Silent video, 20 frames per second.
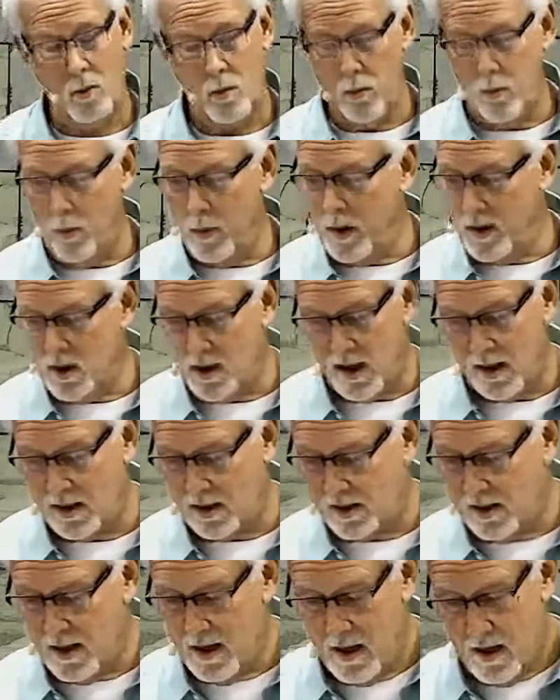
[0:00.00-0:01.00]
We just,
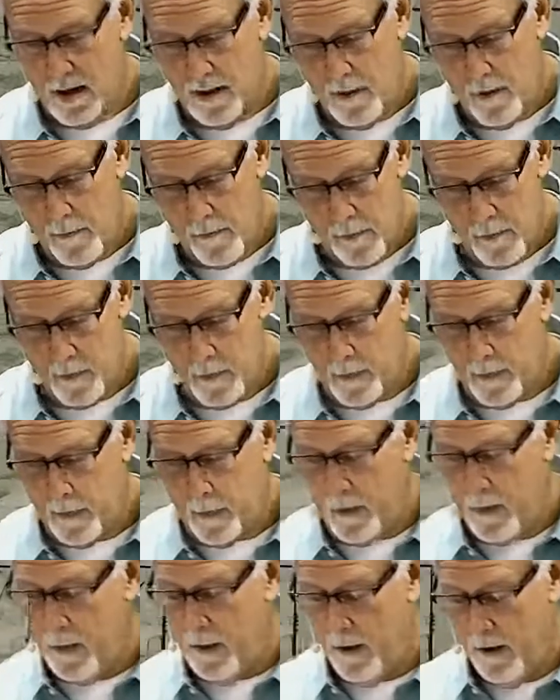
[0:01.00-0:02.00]

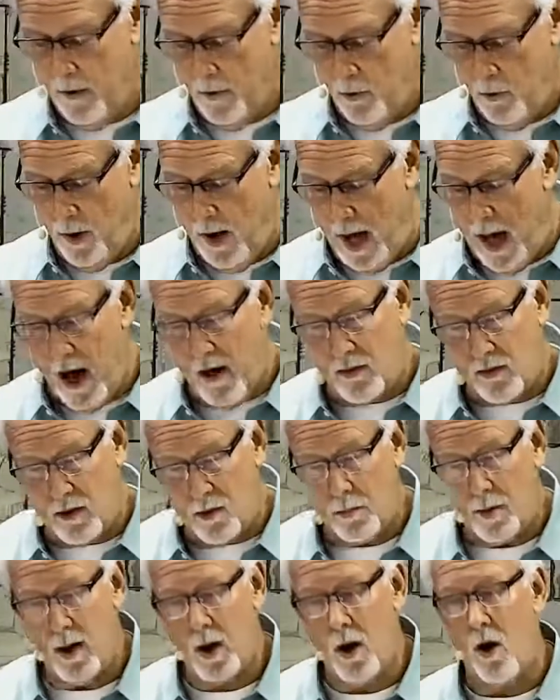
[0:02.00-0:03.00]
we have to
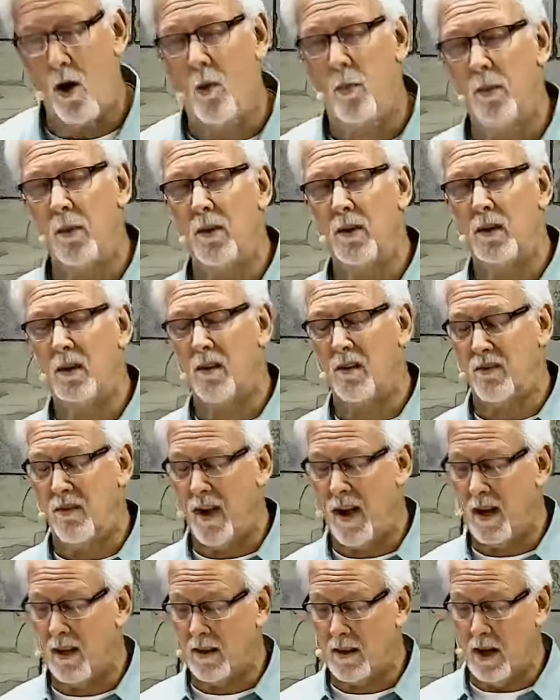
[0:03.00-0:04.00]
be open to the
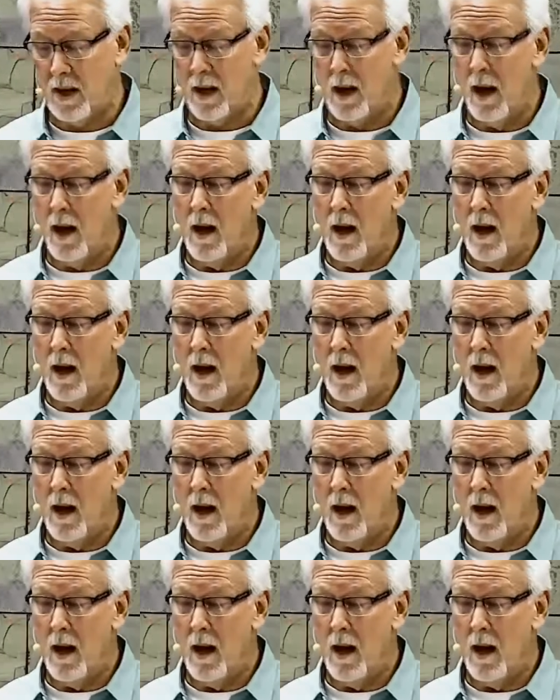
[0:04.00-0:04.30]
fact that